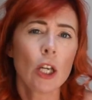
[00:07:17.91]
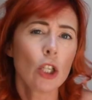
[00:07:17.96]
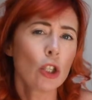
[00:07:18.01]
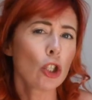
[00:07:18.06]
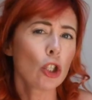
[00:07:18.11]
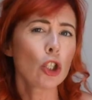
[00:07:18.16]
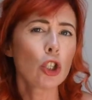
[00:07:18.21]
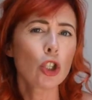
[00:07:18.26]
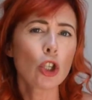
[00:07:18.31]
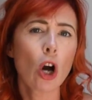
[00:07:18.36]

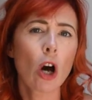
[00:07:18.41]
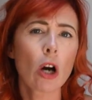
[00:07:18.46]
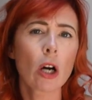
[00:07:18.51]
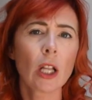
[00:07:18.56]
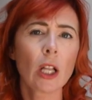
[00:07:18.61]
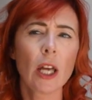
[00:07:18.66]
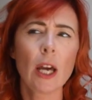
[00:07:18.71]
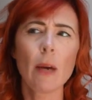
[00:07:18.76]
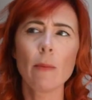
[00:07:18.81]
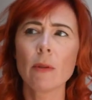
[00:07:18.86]
Just short
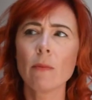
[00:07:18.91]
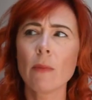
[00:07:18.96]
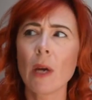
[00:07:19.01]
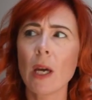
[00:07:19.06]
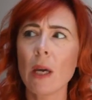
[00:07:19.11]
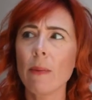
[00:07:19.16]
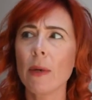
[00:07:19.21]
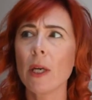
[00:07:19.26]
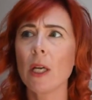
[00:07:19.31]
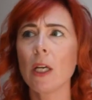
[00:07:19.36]
clips,
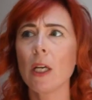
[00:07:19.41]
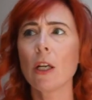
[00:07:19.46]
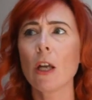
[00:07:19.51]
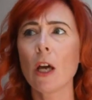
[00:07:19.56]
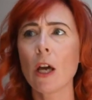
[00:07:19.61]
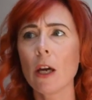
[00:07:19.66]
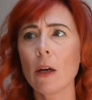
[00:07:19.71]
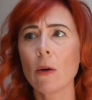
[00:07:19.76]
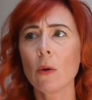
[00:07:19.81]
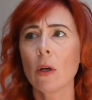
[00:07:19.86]
maybe, you
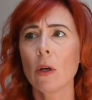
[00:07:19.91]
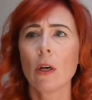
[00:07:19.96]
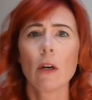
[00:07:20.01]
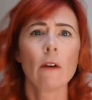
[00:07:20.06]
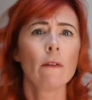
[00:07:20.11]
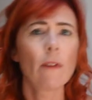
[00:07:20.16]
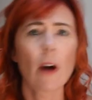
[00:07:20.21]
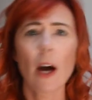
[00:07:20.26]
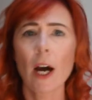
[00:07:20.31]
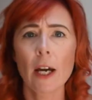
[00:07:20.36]
know,
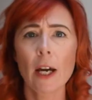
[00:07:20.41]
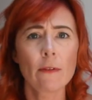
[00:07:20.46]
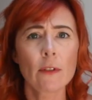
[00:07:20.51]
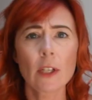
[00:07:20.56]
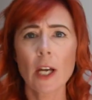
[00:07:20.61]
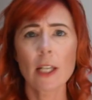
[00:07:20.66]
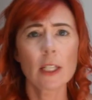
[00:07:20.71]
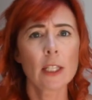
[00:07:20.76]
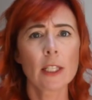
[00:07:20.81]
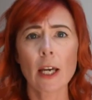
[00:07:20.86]

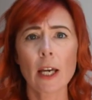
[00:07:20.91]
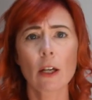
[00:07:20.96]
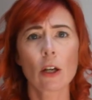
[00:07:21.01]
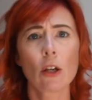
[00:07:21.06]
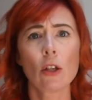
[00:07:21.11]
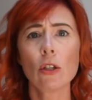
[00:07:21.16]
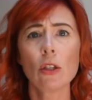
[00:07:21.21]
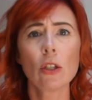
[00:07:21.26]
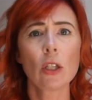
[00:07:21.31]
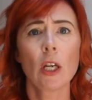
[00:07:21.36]
5-10
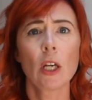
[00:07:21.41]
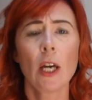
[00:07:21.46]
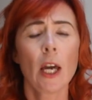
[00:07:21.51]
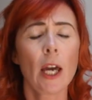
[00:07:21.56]
seconds.